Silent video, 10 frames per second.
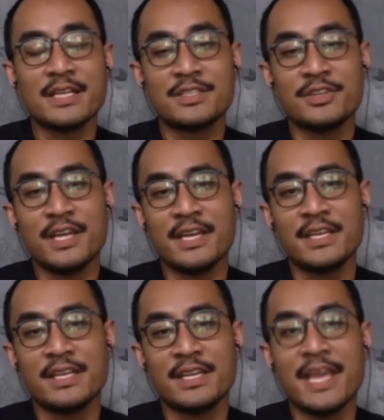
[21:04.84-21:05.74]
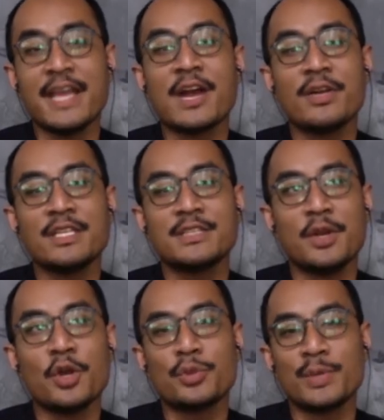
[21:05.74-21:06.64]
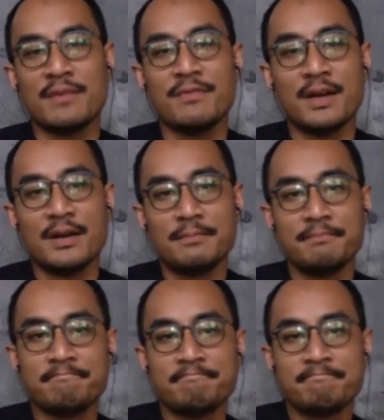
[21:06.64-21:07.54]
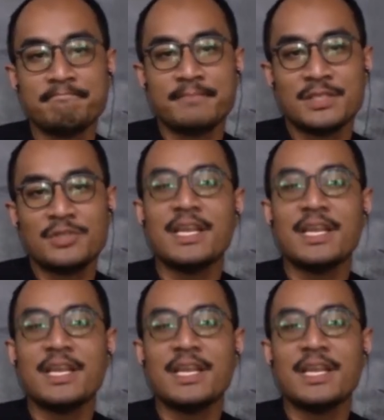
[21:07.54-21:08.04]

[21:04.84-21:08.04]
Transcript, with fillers: and he encouraged me not to give up. So that's